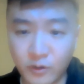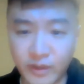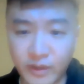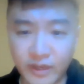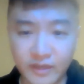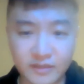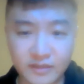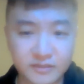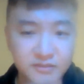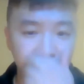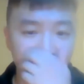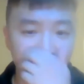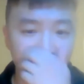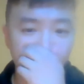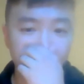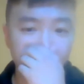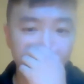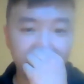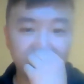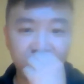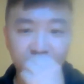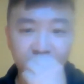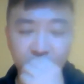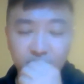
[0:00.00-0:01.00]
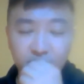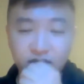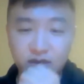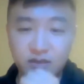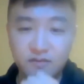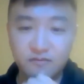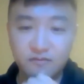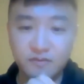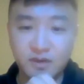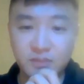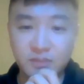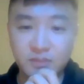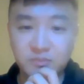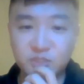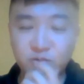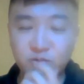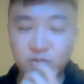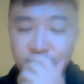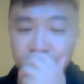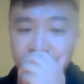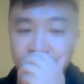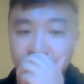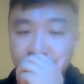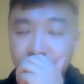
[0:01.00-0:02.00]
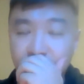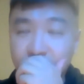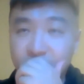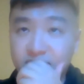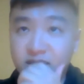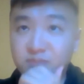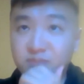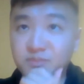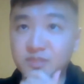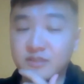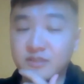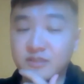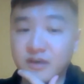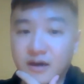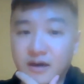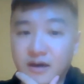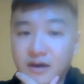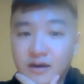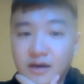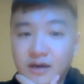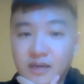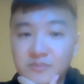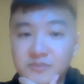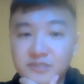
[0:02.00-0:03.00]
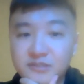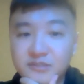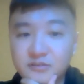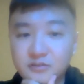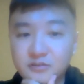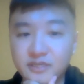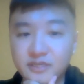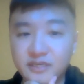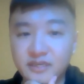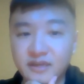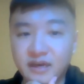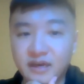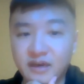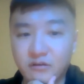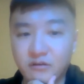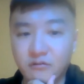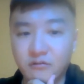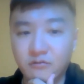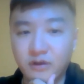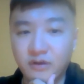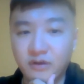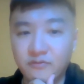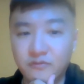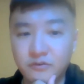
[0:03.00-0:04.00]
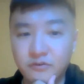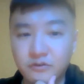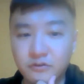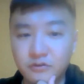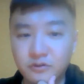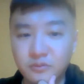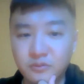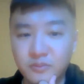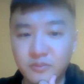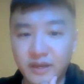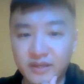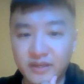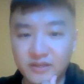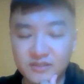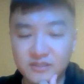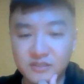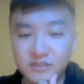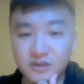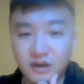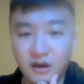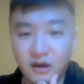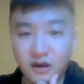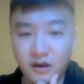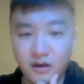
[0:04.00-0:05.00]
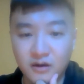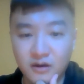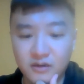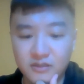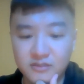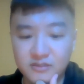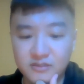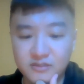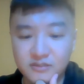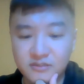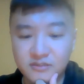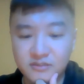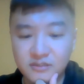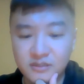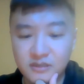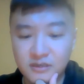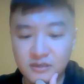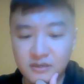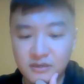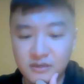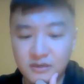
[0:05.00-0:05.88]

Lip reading: Okay, so if I'm doing EBITDA, I'm just looking at revenue minus COGS.